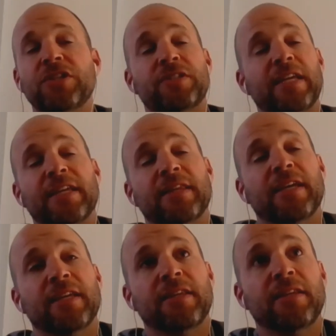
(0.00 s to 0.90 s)
Just that
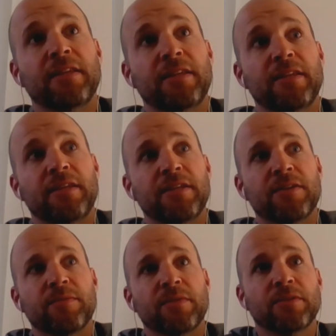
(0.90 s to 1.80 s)
you
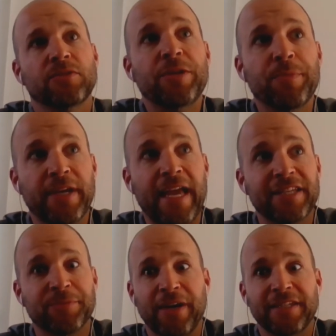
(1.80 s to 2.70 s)
know, the cheaper
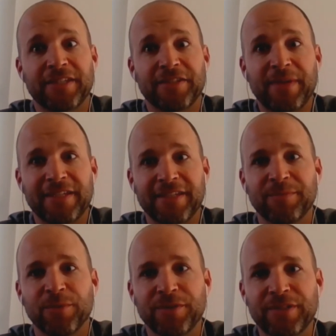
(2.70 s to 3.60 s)
gas prices makes it
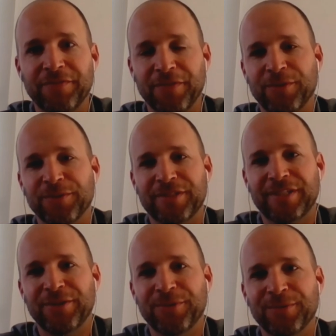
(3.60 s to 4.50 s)
more difficult
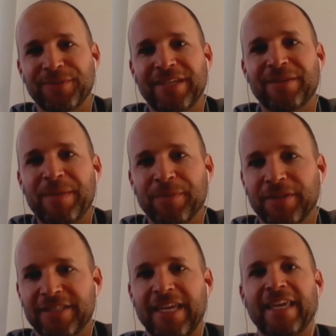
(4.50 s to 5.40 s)
to get people
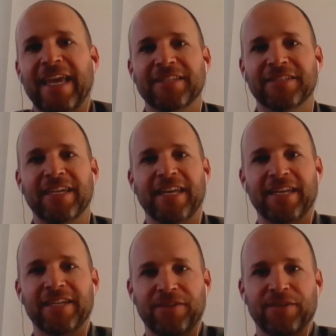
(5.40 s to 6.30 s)
to say yes to get
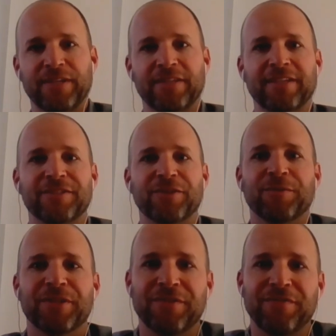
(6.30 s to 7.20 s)
into a zero
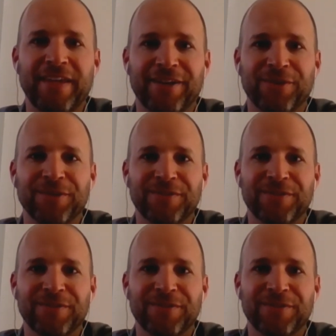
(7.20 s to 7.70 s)
emission vehicle.